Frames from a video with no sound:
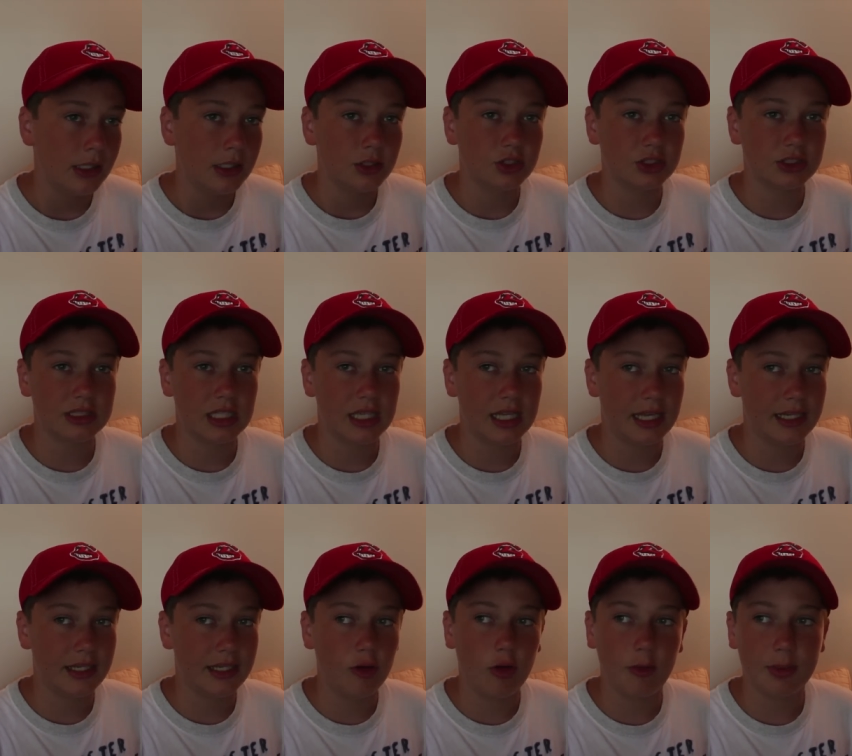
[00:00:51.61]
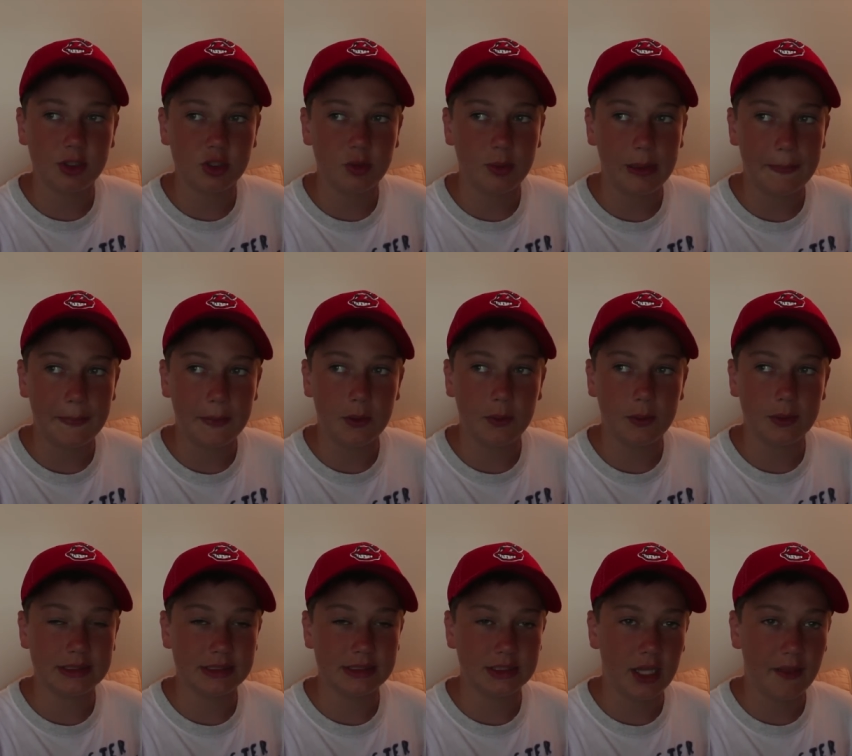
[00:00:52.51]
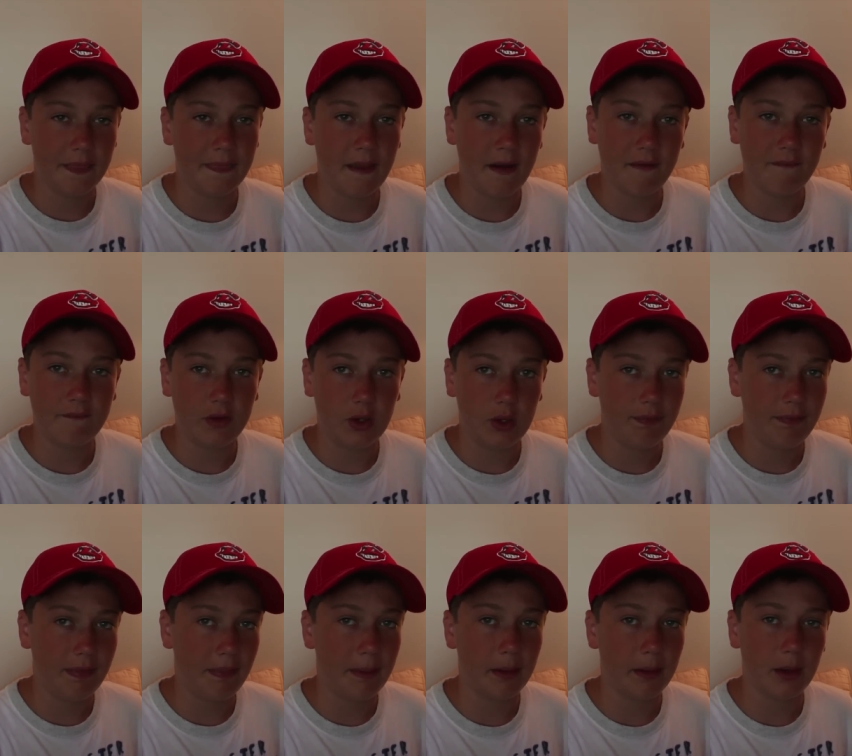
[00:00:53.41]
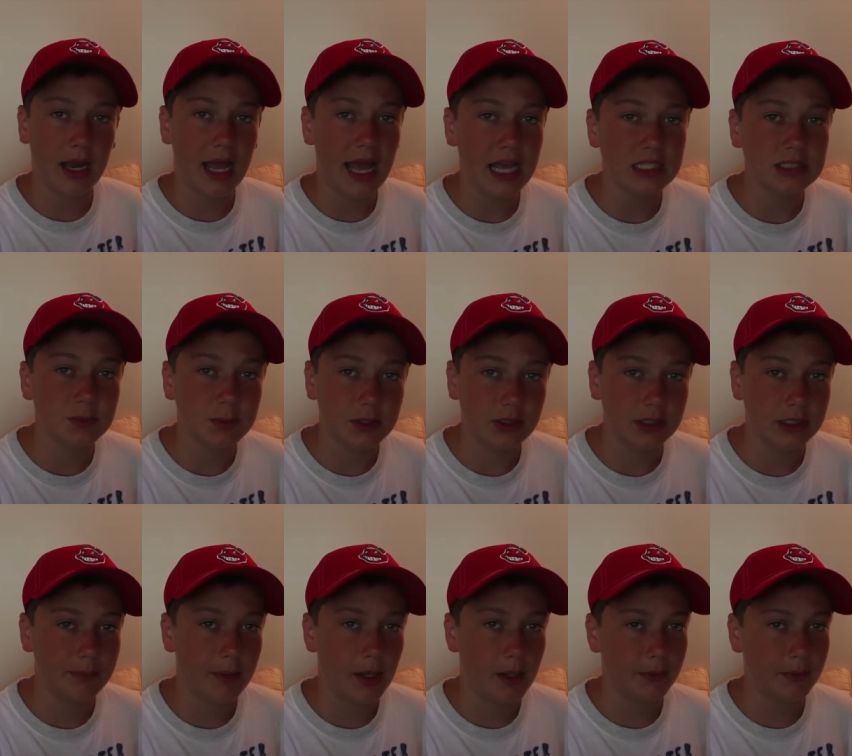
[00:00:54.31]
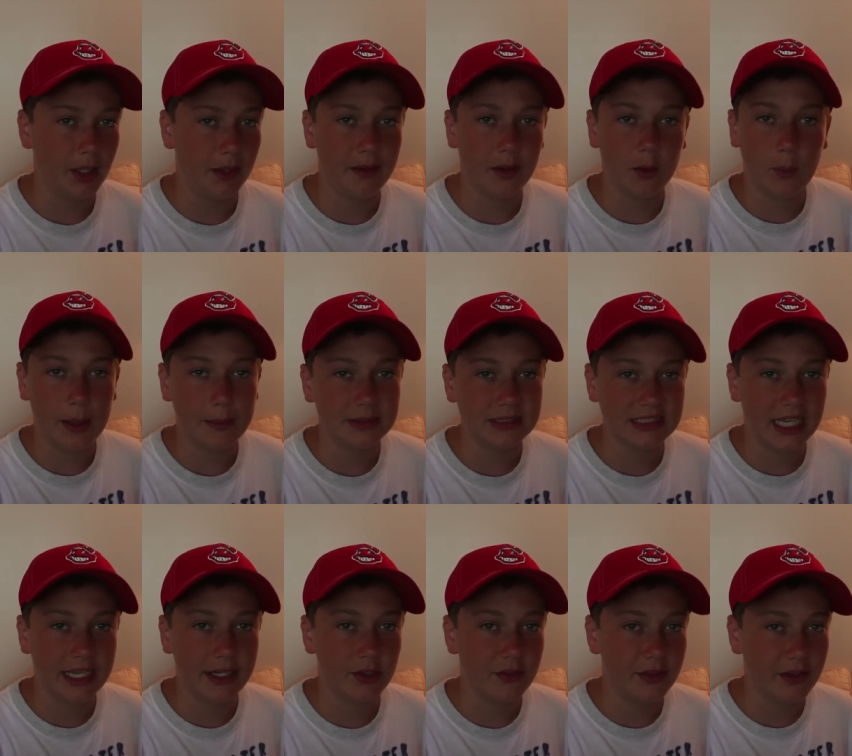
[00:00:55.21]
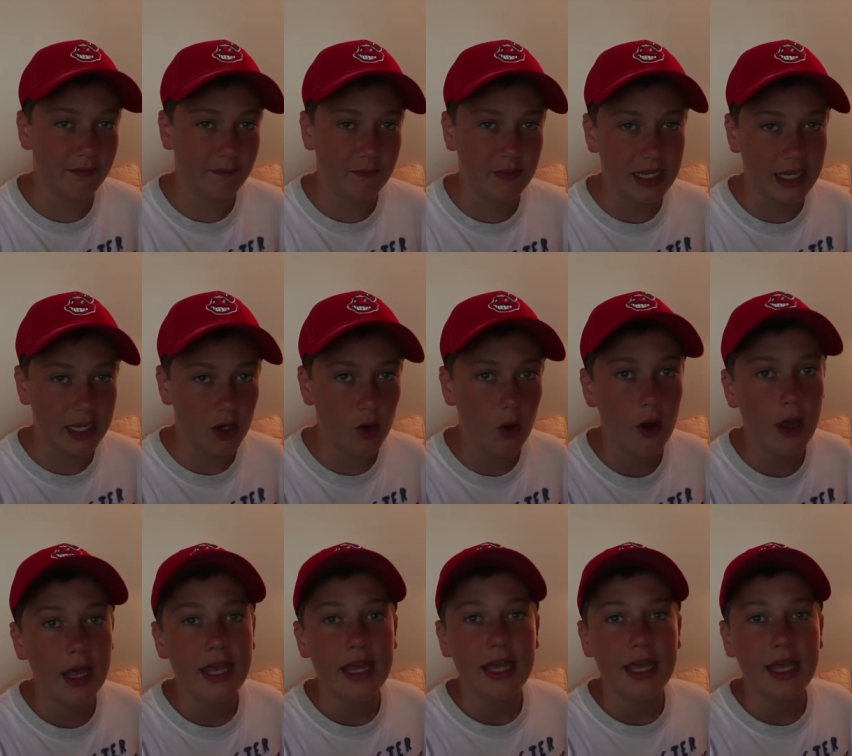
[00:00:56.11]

just like I know a bunch of people who it's not their fault that their ads were click bombed on their website or their video.